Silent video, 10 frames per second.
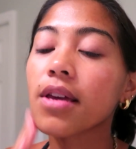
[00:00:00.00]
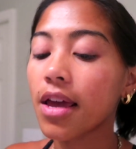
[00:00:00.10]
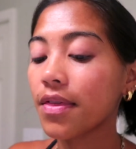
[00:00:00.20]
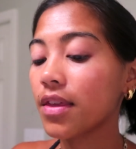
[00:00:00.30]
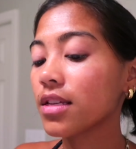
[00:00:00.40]

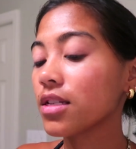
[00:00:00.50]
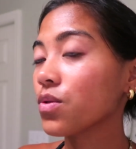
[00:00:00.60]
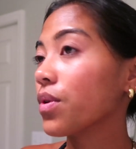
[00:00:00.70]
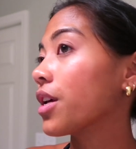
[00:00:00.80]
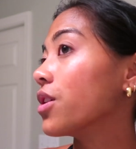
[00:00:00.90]
And this
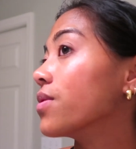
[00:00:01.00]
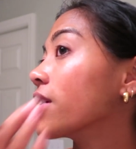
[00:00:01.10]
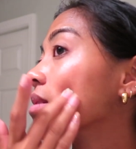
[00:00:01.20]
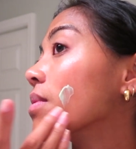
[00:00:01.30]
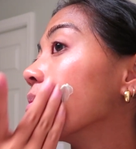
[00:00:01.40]
is what I use
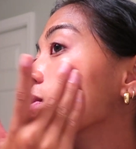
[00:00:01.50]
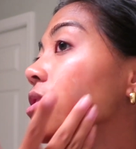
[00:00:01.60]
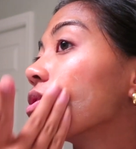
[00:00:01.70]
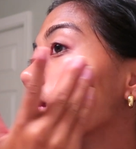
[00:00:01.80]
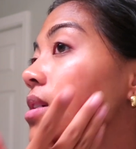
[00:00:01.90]
as my
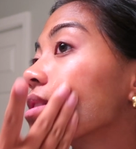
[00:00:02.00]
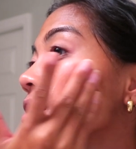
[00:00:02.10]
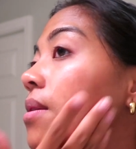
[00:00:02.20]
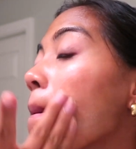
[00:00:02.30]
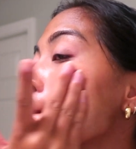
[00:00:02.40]

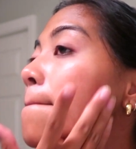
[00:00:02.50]
moisturizer.